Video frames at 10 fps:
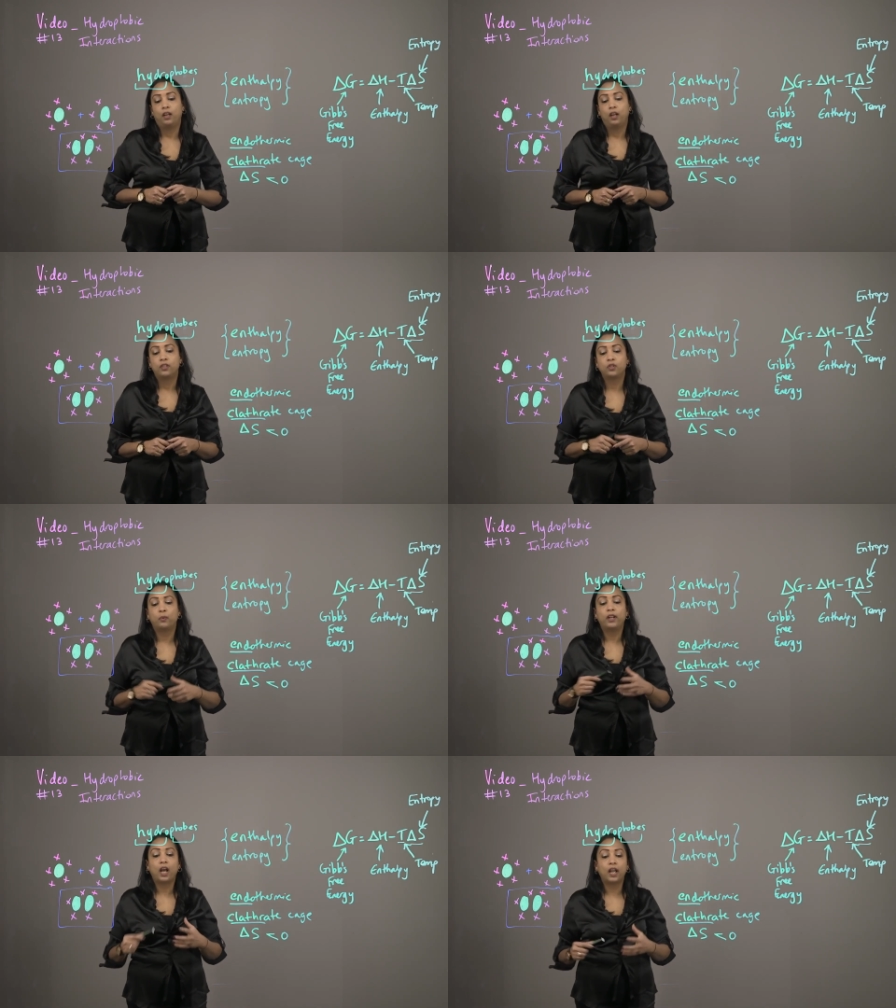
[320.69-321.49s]
So
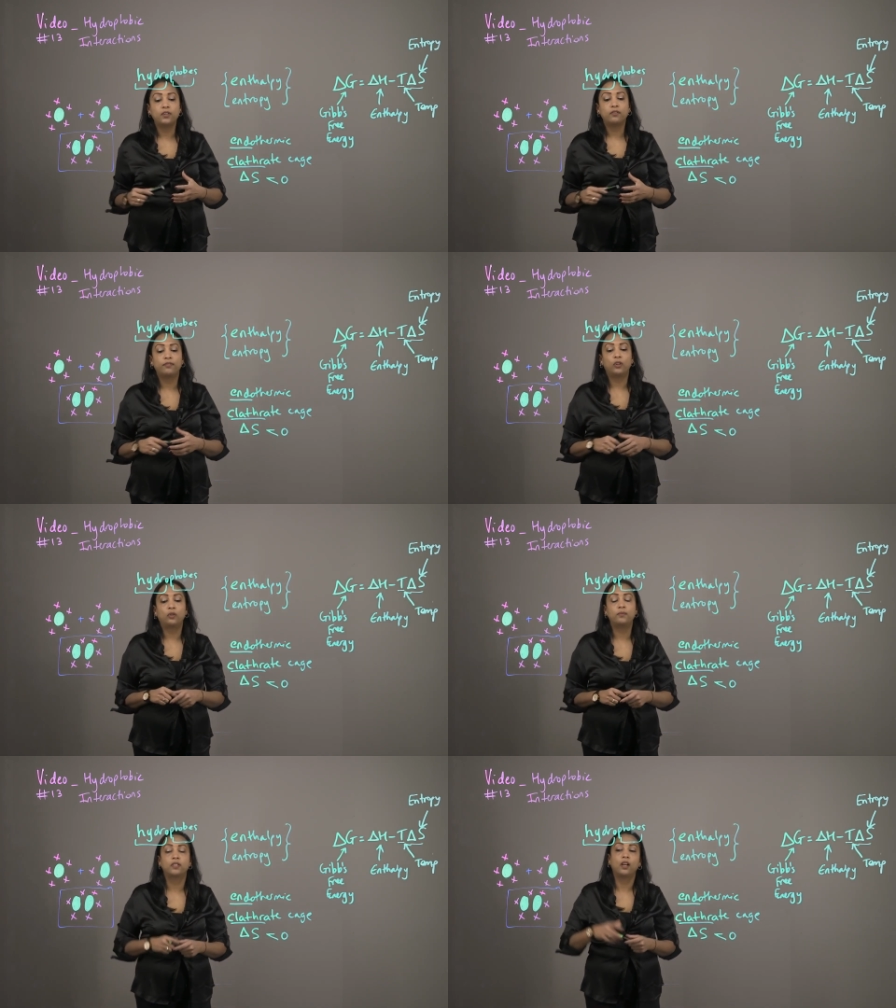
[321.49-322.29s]
when
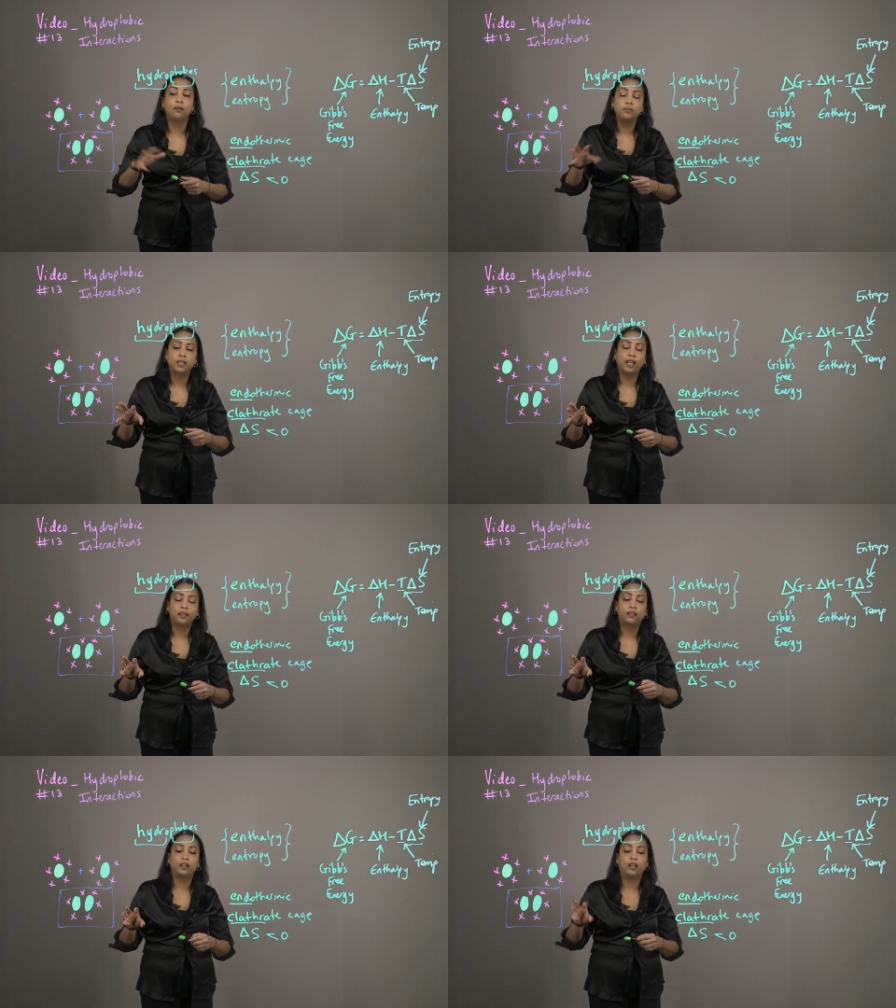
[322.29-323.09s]
hydrophobes come
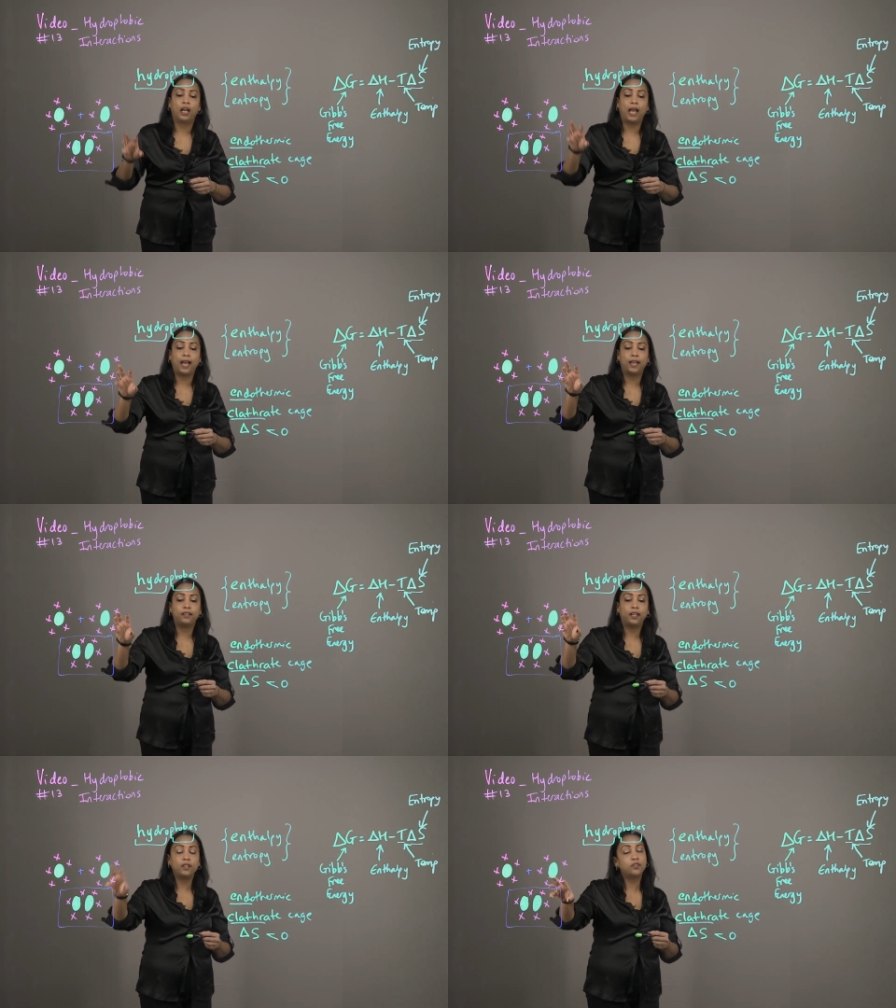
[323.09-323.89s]
together and
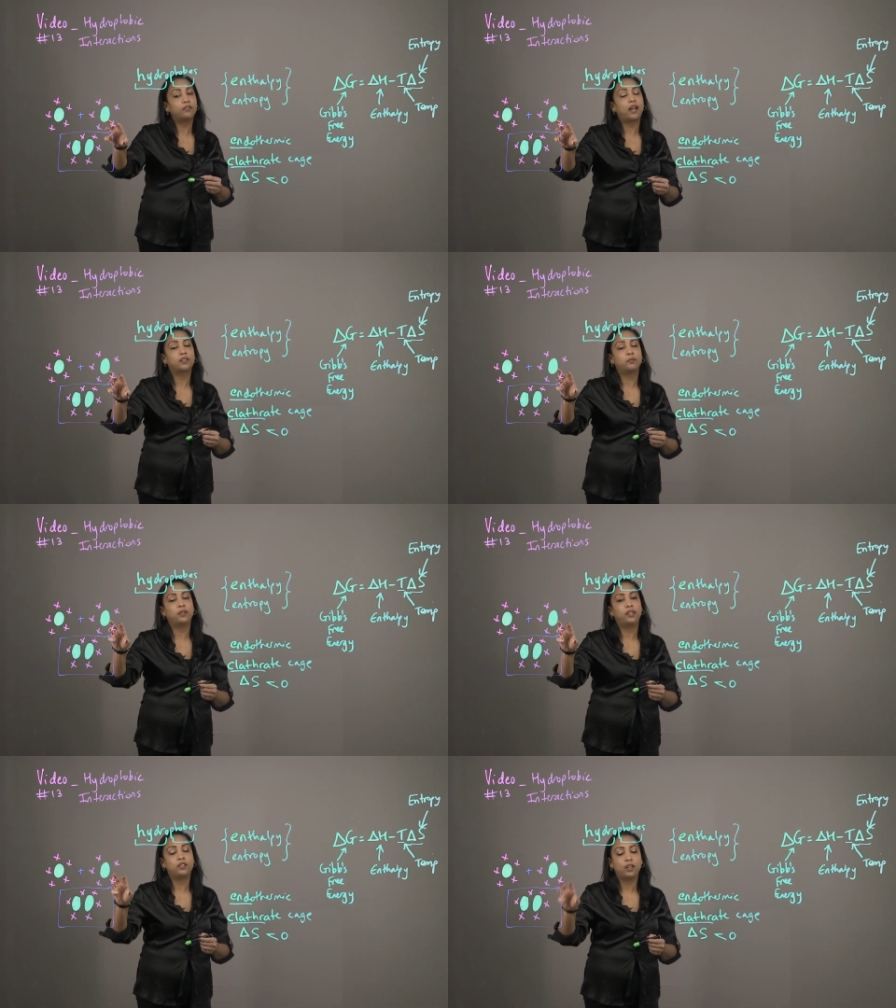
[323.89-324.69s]
interact with
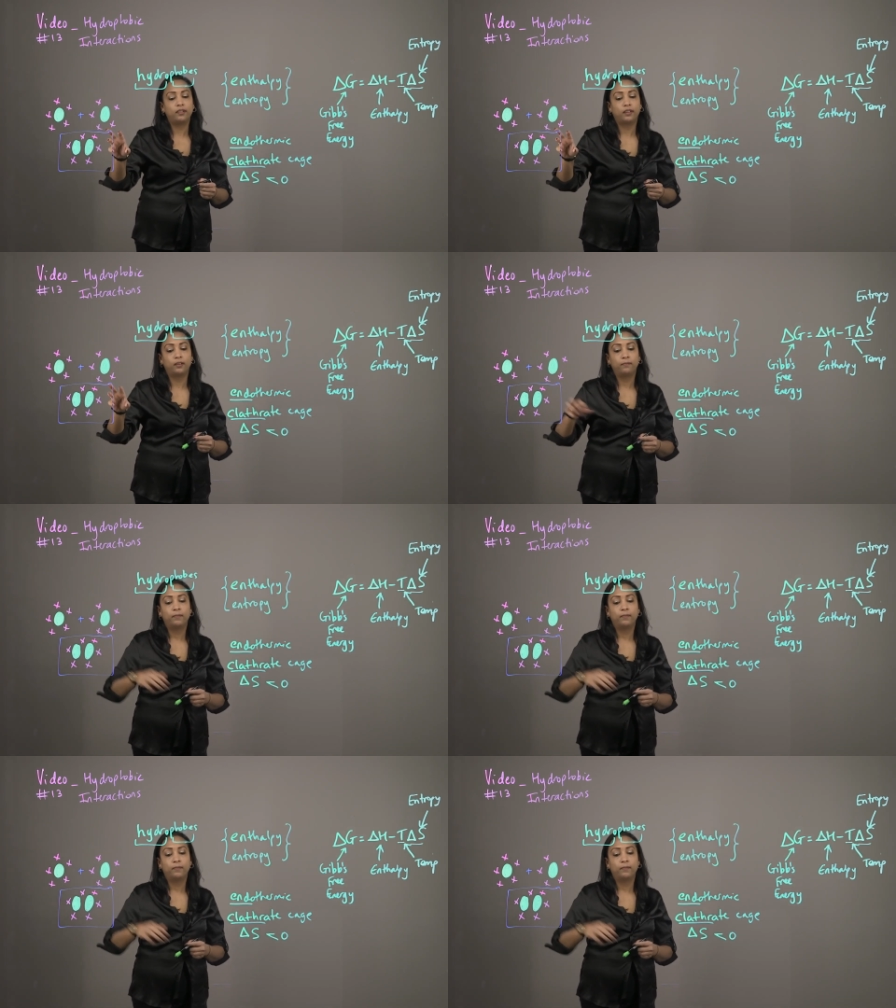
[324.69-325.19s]
each other,